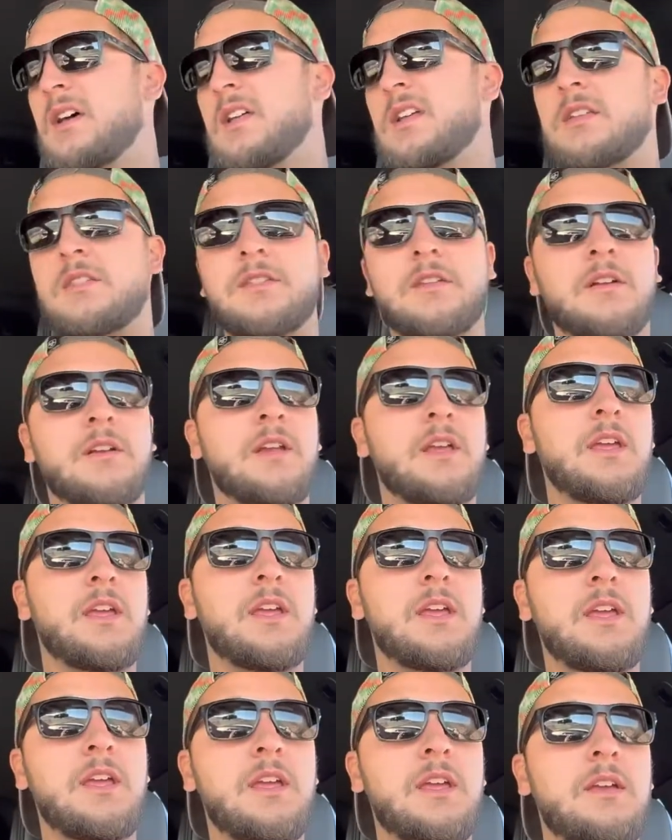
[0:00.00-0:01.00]

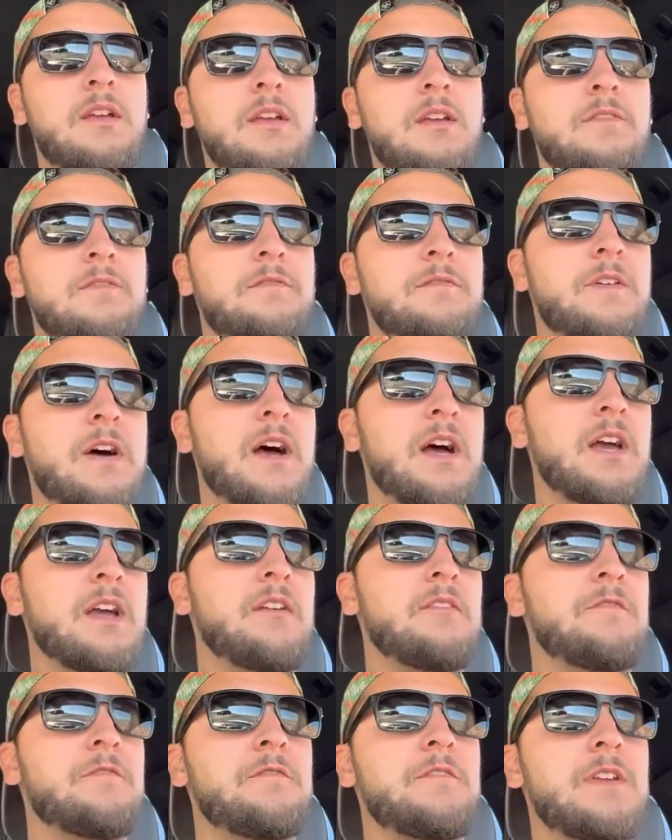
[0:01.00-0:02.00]

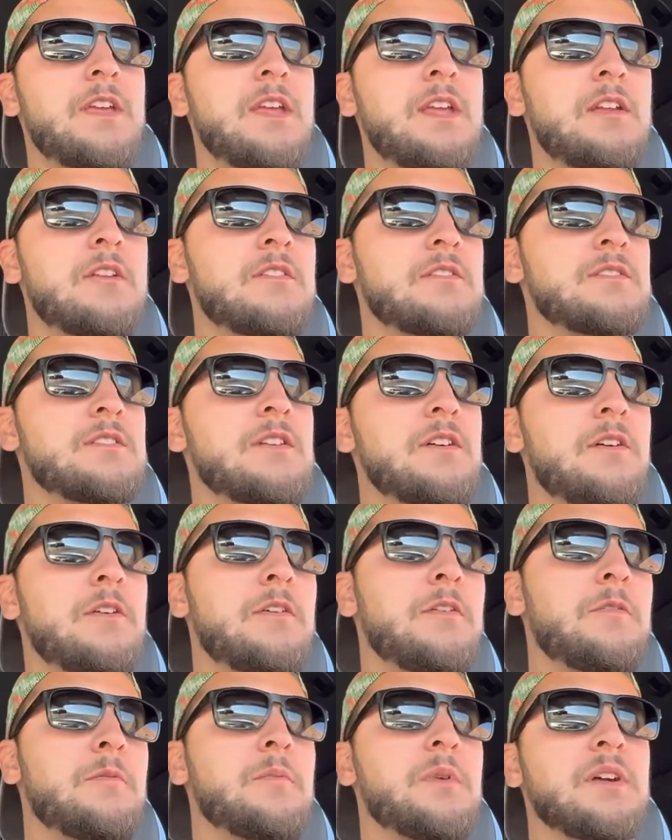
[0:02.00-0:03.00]
35 feet or
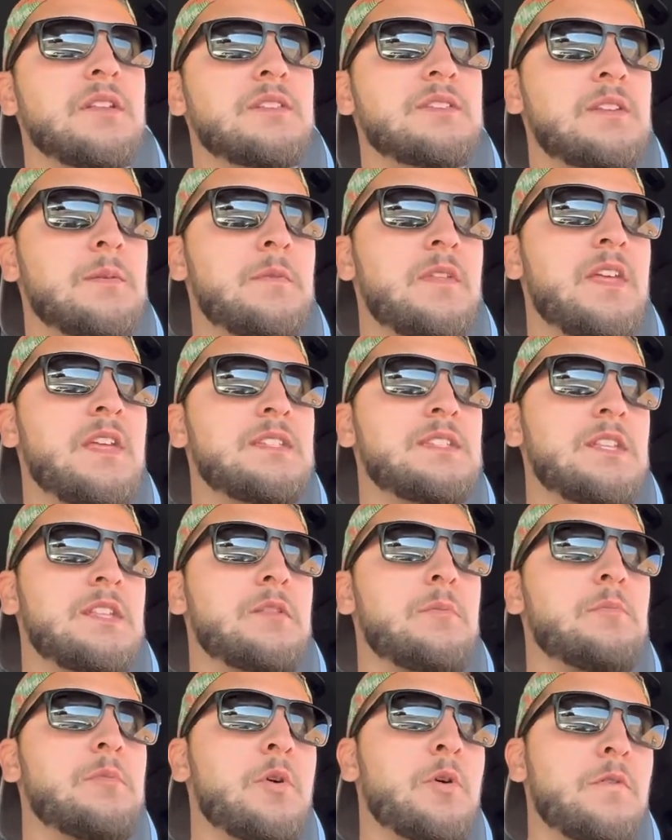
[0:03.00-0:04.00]
so, but some of that's
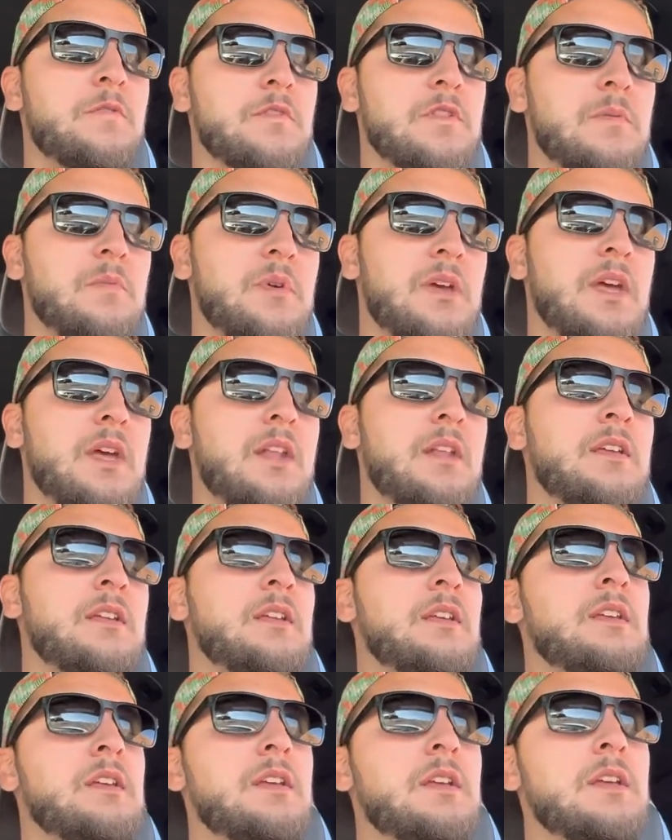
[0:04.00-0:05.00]
over the bed.
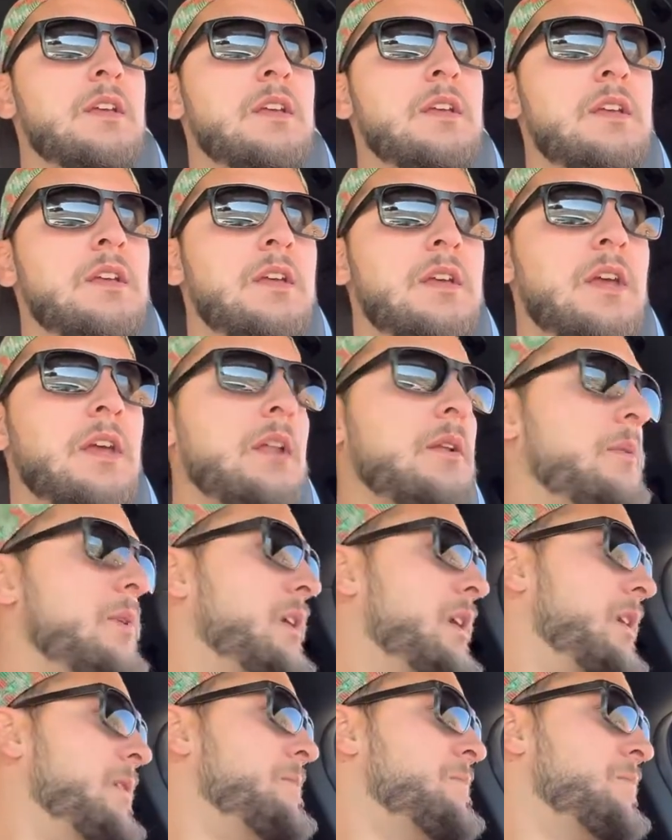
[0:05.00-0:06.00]

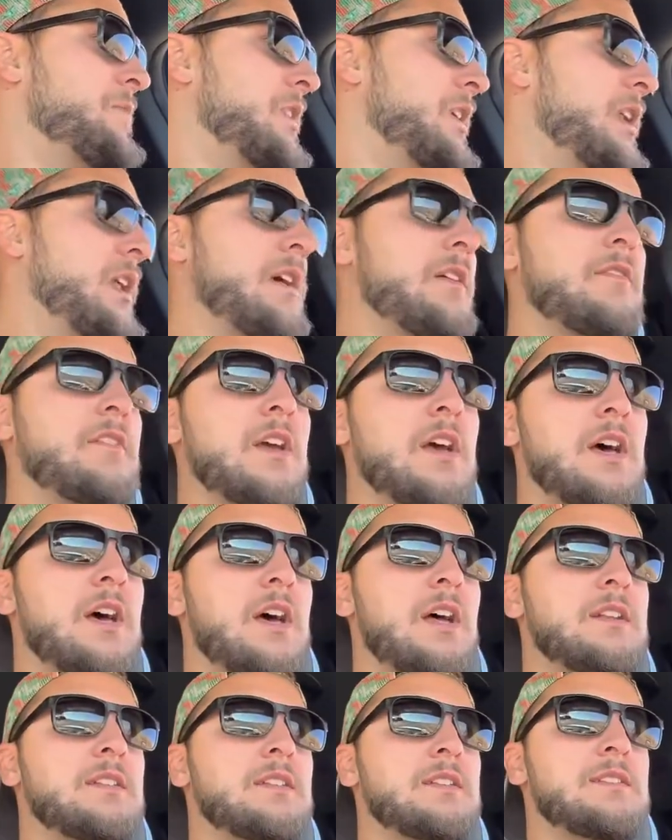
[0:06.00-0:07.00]
Anyway, and I've
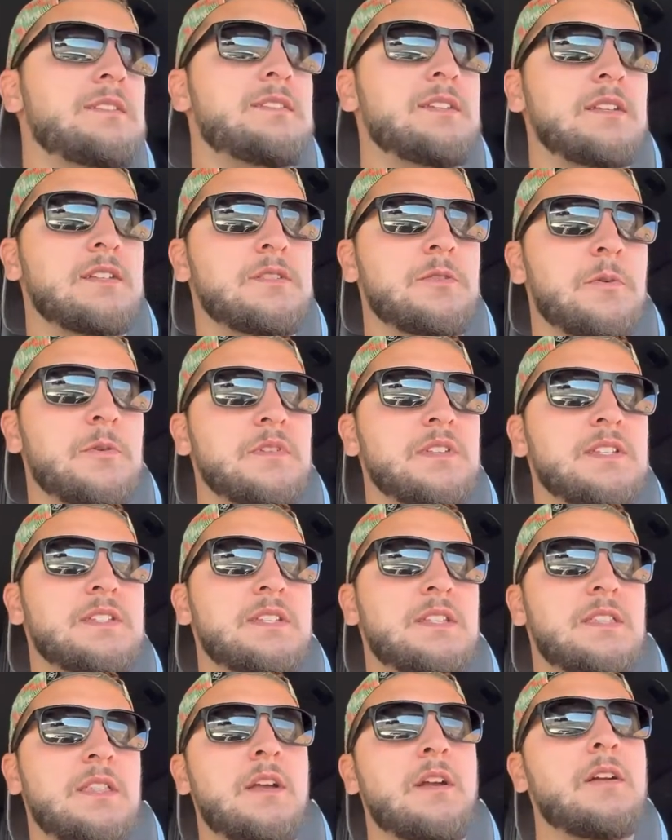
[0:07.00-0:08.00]
got 6 horses
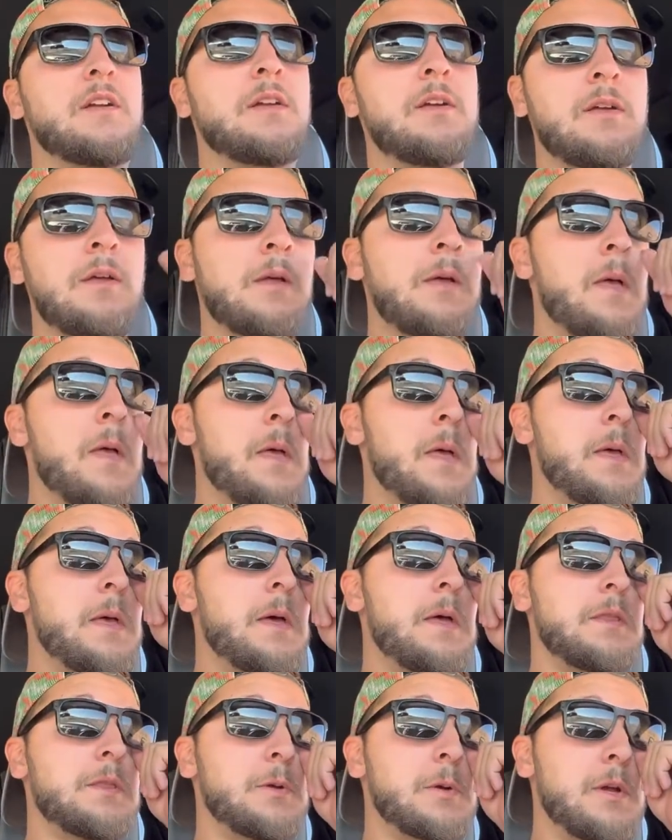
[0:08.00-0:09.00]
in there.
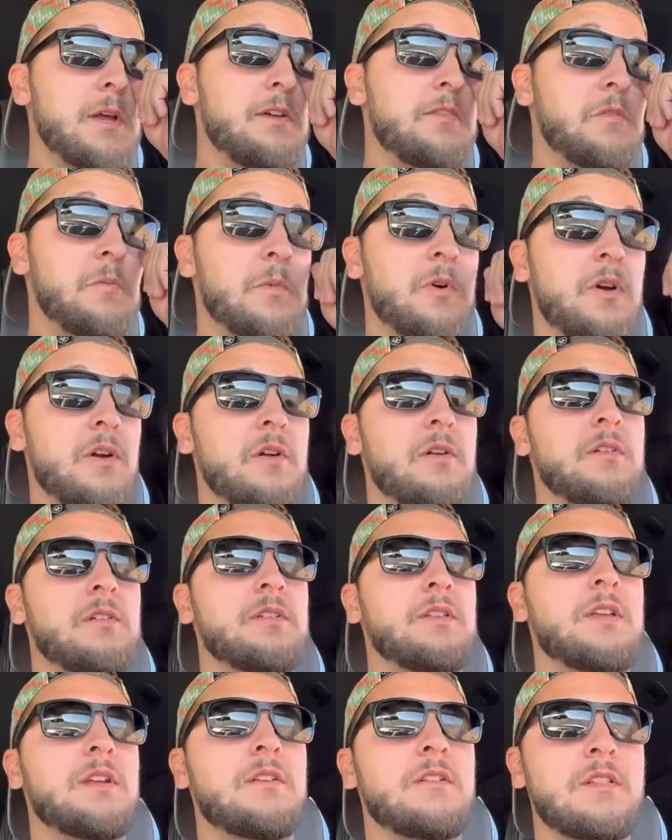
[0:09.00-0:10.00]
3 of them are
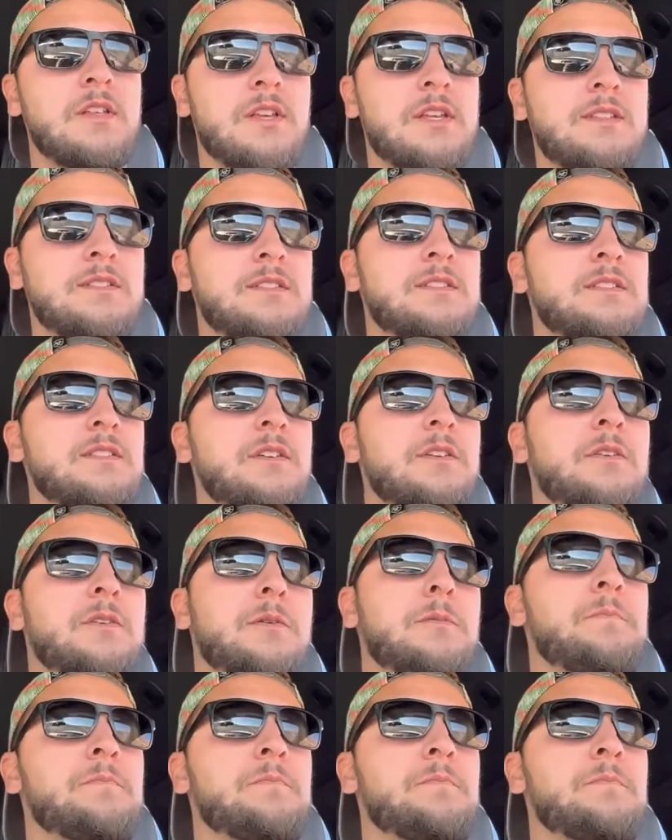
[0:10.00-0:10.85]
yearlings, so